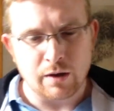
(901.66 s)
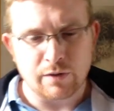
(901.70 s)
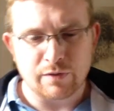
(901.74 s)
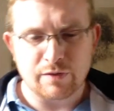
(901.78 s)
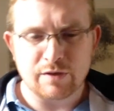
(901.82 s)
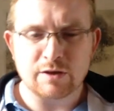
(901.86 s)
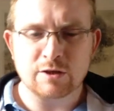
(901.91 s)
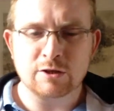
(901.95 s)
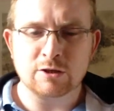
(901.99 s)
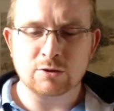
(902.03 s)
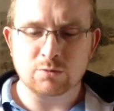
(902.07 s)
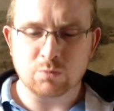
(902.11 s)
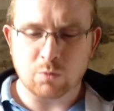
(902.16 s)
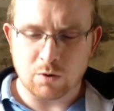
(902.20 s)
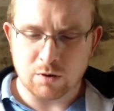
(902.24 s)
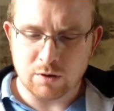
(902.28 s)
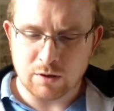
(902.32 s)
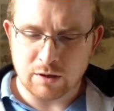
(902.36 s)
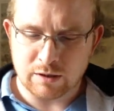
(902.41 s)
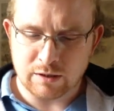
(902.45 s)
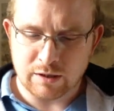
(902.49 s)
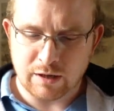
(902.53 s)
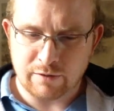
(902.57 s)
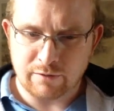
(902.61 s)
This is one
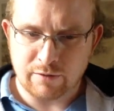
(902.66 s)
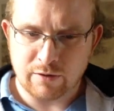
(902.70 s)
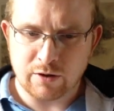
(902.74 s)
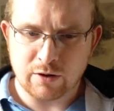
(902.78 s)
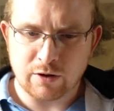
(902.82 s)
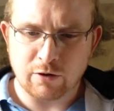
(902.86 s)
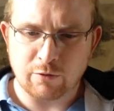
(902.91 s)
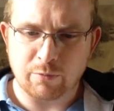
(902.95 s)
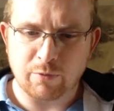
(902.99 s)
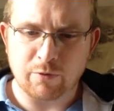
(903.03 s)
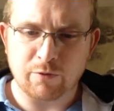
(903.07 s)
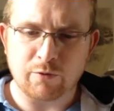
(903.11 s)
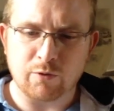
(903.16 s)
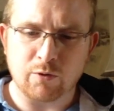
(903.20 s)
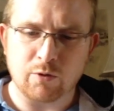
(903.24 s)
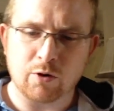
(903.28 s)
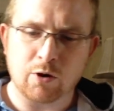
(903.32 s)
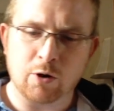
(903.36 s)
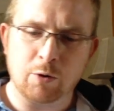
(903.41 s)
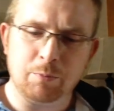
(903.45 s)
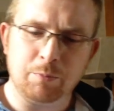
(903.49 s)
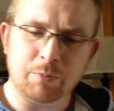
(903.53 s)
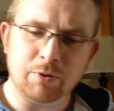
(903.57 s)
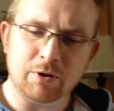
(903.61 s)
I'd never heard of before,
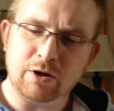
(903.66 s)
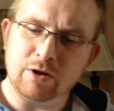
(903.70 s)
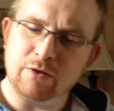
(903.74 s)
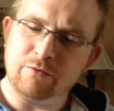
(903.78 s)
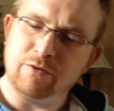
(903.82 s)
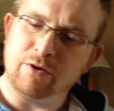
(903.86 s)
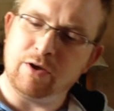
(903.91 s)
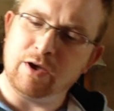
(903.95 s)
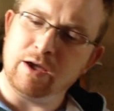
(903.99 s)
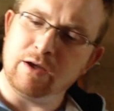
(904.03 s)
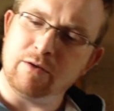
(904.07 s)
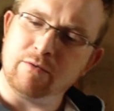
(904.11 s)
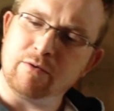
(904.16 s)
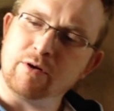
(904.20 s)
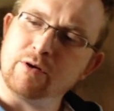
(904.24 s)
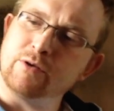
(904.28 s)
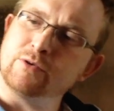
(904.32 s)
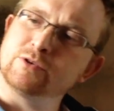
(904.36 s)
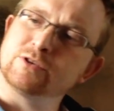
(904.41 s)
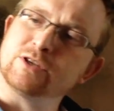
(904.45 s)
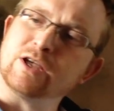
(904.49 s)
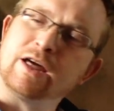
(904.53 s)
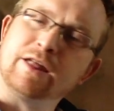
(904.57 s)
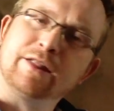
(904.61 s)
Company of
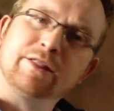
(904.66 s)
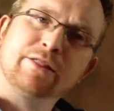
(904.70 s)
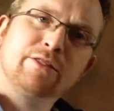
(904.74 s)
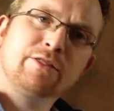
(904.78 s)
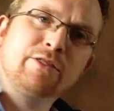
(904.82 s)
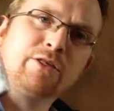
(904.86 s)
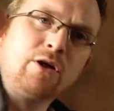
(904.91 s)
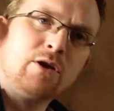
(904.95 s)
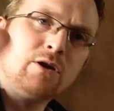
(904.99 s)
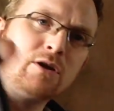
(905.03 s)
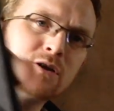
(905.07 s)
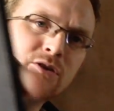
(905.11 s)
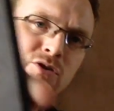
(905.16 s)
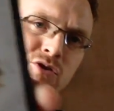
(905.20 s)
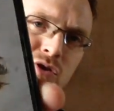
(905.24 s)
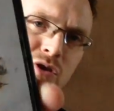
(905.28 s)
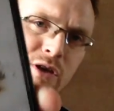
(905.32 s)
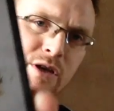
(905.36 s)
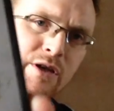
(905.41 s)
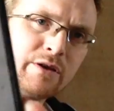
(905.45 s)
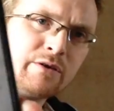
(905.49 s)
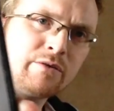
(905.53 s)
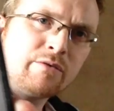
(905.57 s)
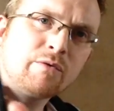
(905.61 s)
Heroes
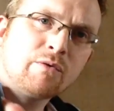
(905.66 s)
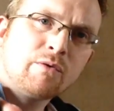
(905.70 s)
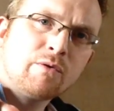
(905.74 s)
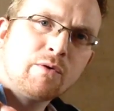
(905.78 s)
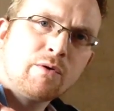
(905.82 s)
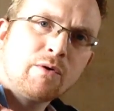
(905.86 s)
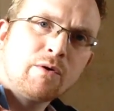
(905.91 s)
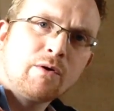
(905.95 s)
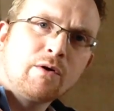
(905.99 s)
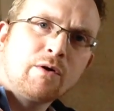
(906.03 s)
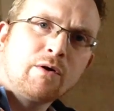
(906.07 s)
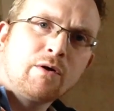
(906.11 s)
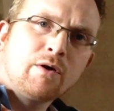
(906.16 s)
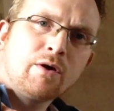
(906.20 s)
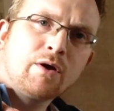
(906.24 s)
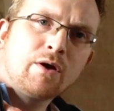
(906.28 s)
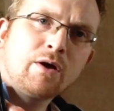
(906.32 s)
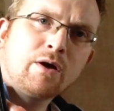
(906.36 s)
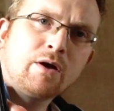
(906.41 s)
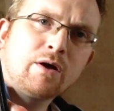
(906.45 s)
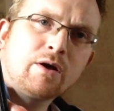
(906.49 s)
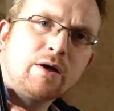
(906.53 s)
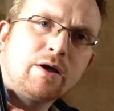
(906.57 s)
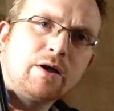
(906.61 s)
Anthology.
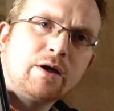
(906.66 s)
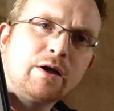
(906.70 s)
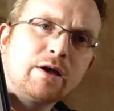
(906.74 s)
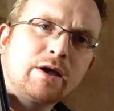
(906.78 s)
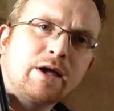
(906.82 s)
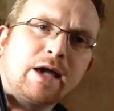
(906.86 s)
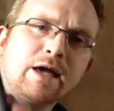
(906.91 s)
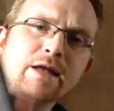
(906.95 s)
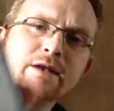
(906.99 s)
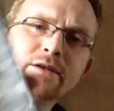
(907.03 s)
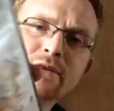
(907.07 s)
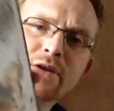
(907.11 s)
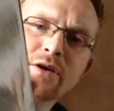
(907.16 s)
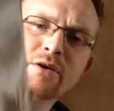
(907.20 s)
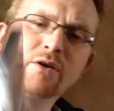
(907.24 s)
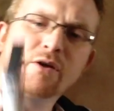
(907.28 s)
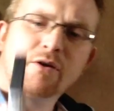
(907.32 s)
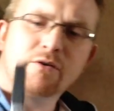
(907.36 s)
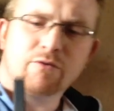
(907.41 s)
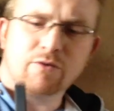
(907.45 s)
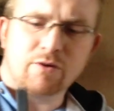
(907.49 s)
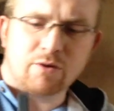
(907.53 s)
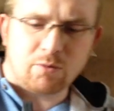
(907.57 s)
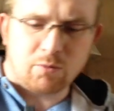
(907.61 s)
Again, don't know
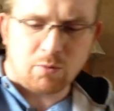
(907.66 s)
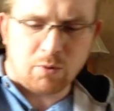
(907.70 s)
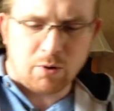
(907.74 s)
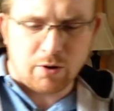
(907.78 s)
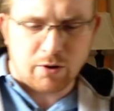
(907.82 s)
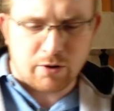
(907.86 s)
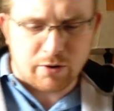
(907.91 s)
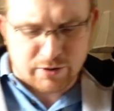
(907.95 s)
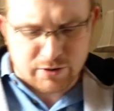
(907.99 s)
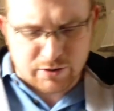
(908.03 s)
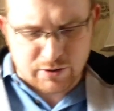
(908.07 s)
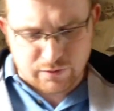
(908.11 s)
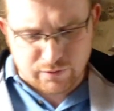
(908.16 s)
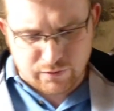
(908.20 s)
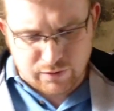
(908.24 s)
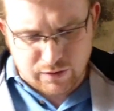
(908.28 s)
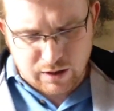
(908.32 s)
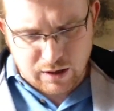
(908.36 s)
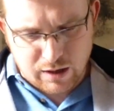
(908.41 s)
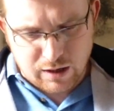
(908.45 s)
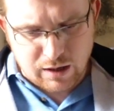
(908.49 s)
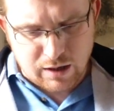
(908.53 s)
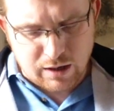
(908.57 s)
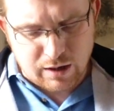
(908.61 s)
if it'll work because of
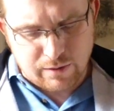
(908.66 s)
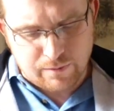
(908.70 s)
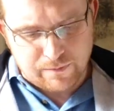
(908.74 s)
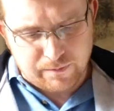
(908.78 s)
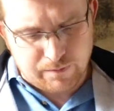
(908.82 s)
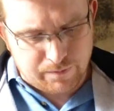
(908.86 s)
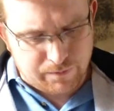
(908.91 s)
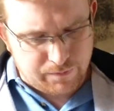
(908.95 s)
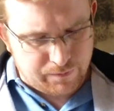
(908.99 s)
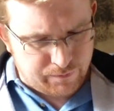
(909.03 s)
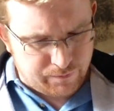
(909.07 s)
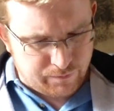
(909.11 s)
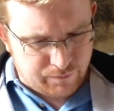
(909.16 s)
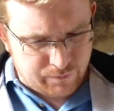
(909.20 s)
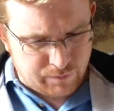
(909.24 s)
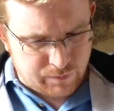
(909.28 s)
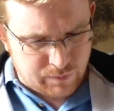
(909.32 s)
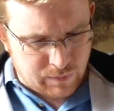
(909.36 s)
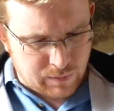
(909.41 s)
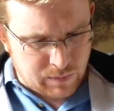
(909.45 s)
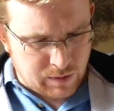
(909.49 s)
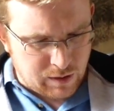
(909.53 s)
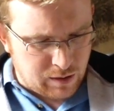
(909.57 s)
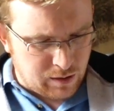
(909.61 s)
the, you
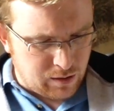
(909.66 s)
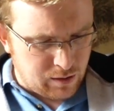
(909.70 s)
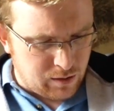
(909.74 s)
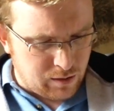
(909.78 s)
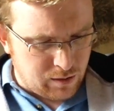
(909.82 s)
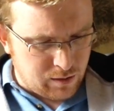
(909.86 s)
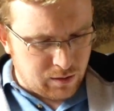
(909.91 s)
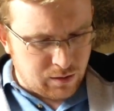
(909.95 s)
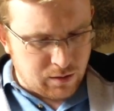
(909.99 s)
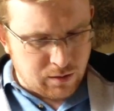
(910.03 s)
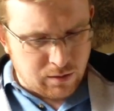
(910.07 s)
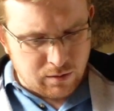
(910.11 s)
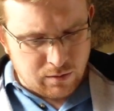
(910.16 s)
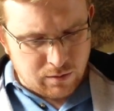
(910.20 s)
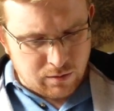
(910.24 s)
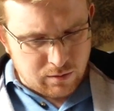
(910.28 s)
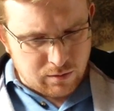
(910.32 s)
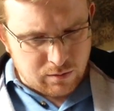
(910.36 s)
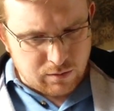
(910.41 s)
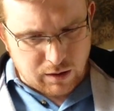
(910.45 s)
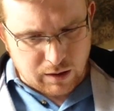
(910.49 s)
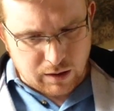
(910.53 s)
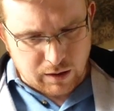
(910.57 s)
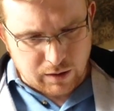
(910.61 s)

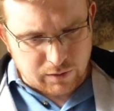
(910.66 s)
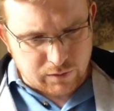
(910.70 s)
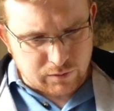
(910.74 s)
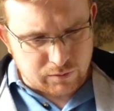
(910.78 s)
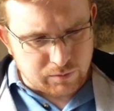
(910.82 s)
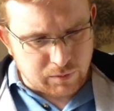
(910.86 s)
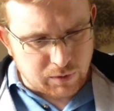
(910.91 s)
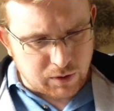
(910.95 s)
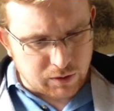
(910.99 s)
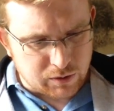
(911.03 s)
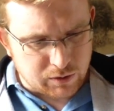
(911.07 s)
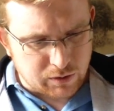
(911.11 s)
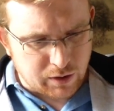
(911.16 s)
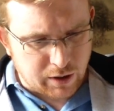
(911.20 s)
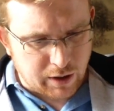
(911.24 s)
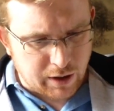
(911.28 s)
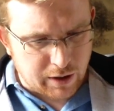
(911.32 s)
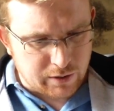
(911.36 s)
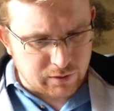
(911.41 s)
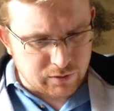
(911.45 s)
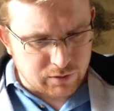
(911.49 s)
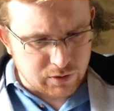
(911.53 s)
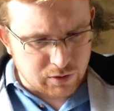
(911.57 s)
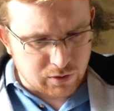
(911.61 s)
know, modern
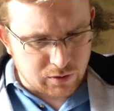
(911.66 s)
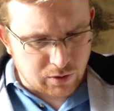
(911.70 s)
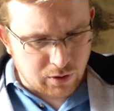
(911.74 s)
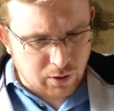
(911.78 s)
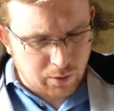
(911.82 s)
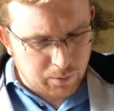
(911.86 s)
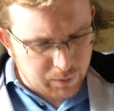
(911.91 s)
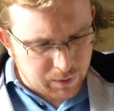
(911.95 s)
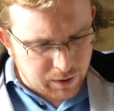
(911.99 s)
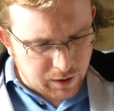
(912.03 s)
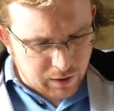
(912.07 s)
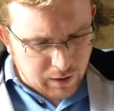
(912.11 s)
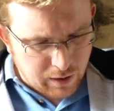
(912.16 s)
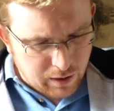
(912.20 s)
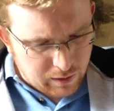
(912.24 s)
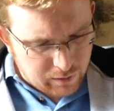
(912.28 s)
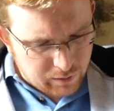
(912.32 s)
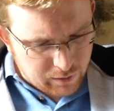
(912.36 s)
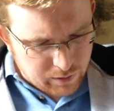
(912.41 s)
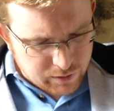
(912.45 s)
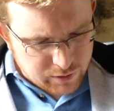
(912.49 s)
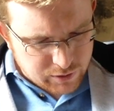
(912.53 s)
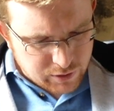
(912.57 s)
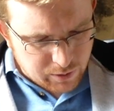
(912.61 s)
codes. We've got Company of
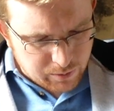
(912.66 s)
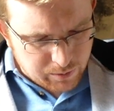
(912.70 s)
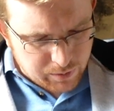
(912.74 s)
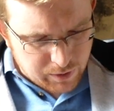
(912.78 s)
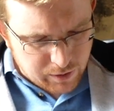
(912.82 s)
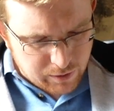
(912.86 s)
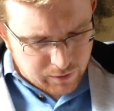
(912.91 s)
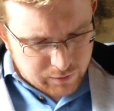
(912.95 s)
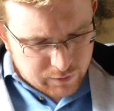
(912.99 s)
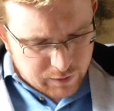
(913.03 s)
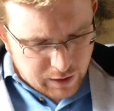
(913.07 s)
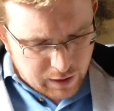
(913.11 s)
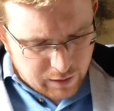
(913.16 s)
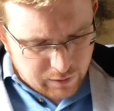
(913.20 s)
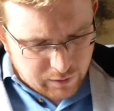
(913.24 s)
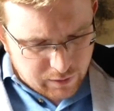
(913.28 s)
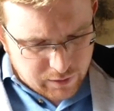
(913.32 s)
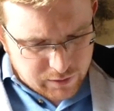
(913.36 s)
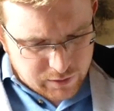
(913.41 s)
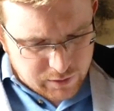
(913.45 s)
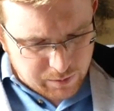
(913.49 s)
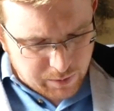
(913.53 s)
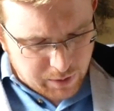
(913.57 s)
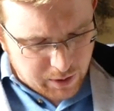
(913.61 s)

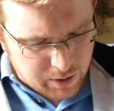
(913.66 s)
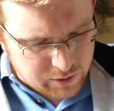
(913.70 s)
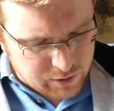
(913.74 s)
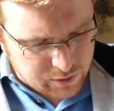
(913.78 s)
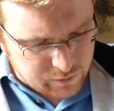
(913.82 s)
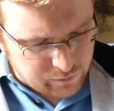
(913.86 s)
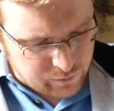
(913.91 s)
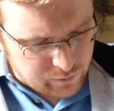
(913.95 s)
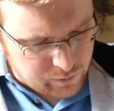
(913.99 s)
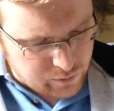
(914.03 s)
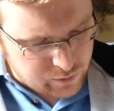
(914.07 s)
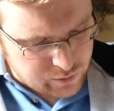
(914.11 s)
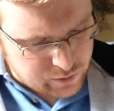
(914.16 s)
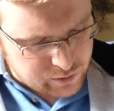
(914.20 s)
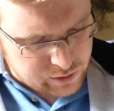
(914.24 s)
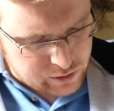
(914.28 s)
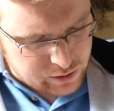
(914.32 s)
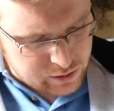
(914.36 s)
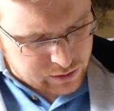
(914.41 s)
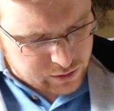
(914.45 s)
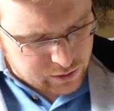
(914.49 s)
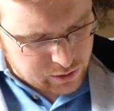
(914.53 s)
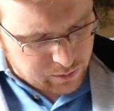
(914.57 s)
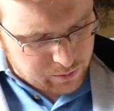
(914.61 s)
Heroes, Opposing
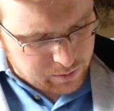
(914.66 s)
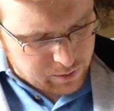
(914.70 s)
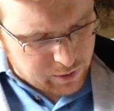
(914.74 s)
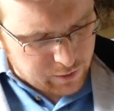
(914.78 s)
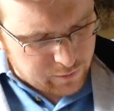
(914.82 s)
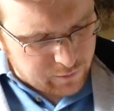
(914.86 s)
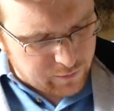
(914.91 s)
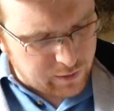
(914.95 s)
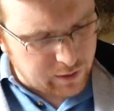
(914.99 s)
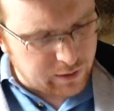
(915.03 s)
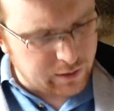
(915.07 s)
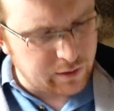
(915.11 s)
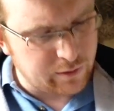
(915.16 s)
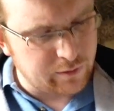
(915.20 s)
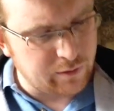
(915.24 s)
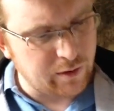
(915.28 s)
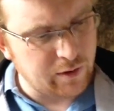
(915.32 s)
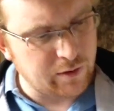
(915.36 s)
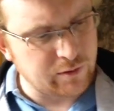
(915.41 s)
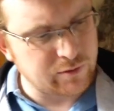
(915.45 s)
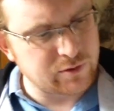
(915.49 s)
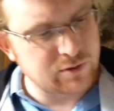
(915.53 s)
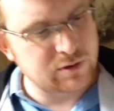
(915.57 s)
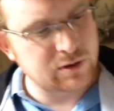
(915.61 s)
Forces, Company of
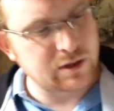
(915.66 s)
Heroes,